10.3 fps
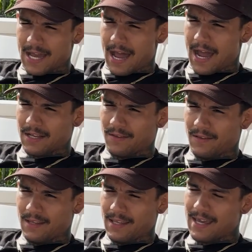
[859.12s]
I
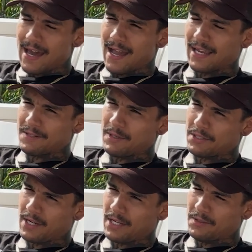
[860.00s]
guess my
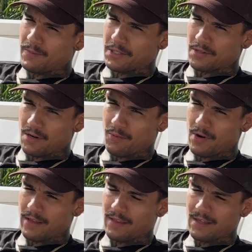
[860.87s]
striking is my strong
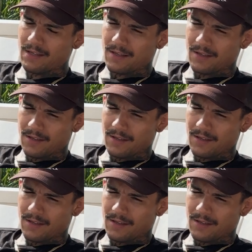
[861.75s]
point. I think